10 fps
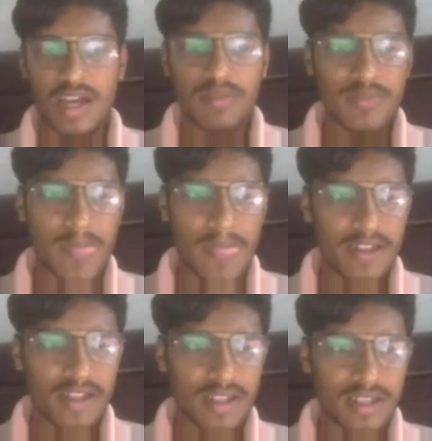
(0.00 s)

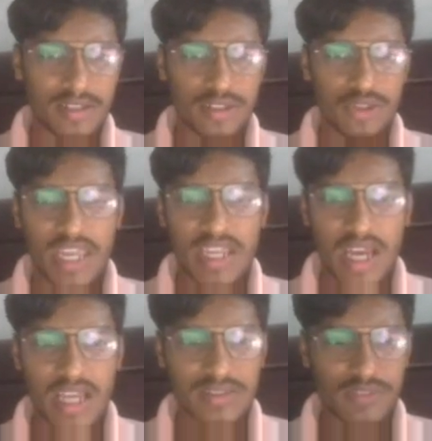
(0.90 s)
You
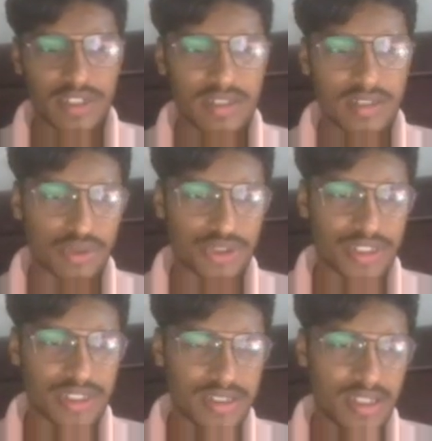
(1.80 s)
can ask one
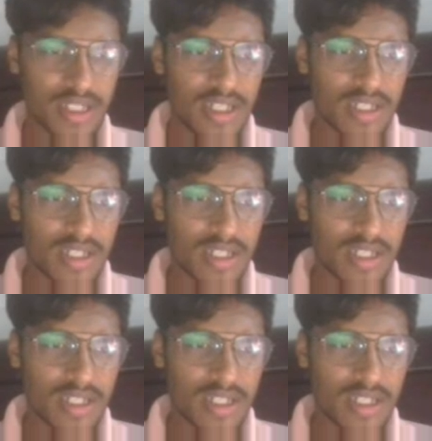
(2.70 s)
question is,